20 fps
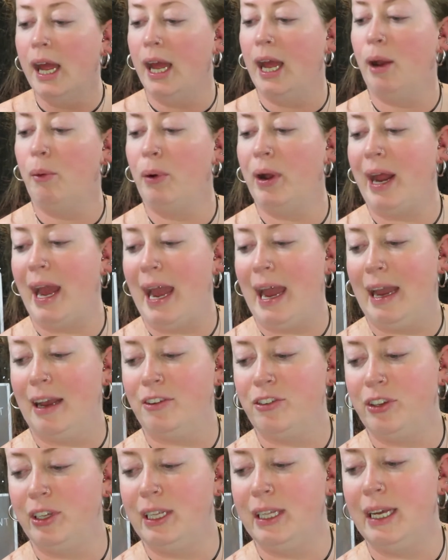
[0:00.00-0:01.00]
And what I
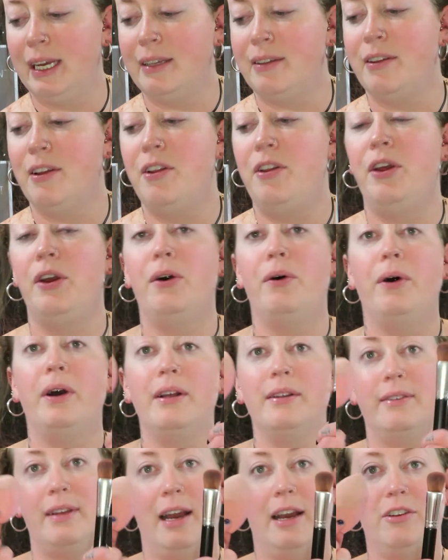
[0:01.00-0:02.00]
actually like to do
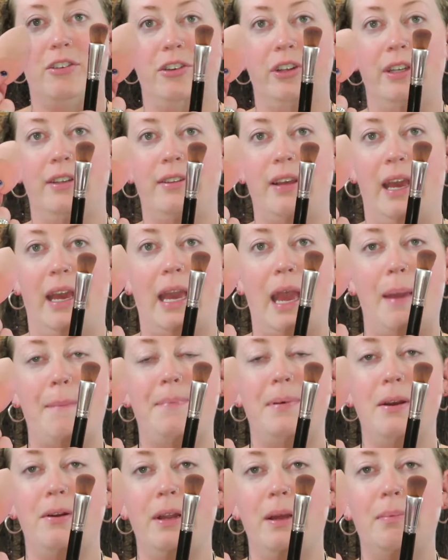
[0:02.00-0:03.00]
is actually take a
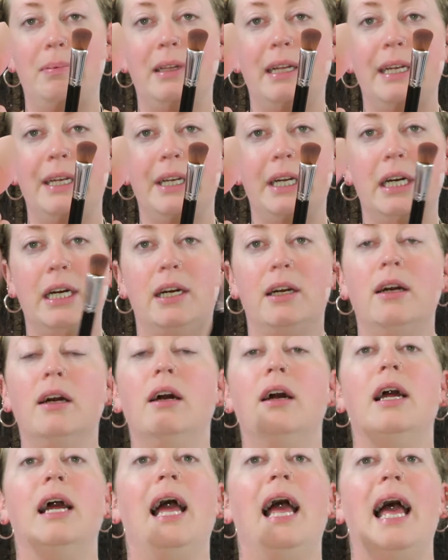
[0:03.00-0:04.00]
beauty blender
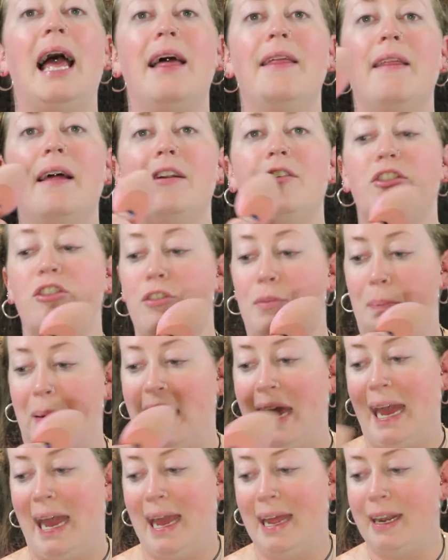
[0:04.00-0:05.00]
and then just
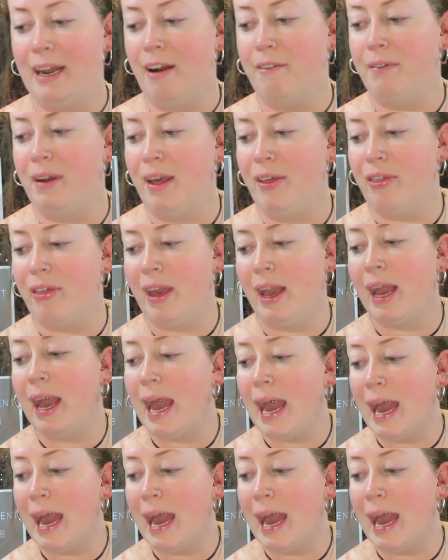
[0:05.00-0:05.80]
pat everything